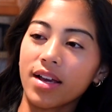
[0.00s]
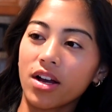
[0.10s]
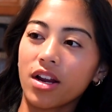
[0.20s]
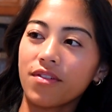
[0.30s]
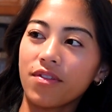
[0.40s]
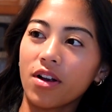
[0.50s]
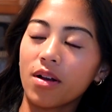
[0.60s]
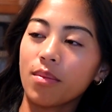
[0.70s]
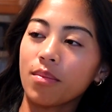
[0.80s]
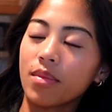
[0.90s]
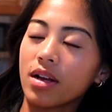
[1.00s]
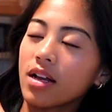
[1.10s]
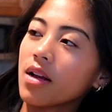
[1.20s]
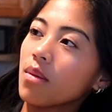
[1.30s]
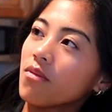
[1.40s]
I got it from
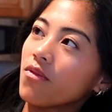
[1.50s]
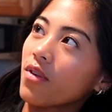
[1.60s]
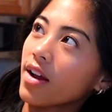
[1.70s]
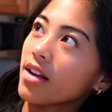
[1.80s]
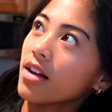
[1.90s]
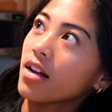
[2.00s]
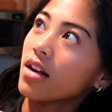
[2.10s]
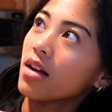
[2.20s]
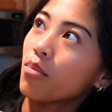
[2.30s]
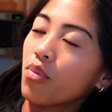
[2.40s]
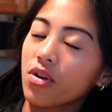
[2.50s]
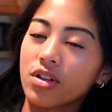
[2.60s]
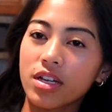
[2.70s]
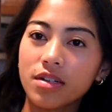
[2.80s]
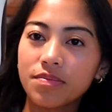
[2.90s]
um, Franca,
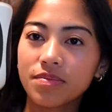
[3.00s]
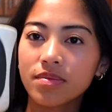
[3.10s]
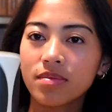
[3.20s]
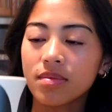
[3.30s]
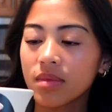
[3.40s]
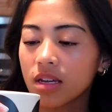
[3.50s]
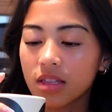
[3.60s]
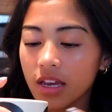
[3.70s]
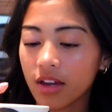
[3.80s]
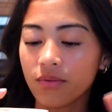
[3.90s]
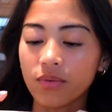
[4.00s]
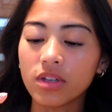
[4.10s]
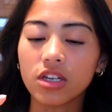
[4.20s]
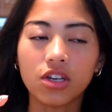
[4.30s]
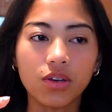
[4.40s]
Brooklyn. They have
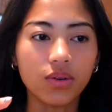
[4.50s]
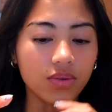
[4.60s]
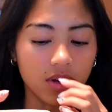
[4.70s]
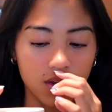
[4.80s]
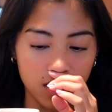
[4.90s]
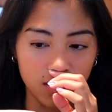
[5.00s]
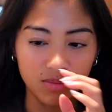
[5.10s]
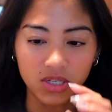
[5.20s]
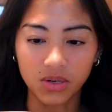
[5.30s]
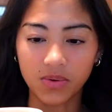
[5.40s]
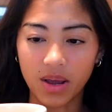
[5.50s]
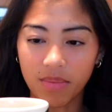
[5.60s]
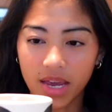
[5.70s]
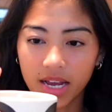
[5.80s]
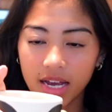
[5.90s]
really cute um,
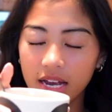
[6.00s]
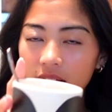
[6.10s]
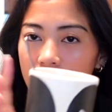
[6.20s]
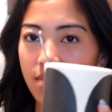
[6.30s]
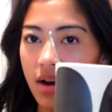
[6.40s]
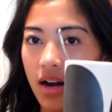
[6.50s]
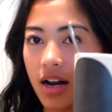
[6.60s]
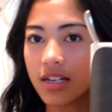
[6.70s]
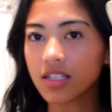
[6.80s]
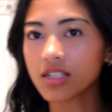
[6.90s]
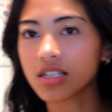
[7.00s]
ceramic mugs and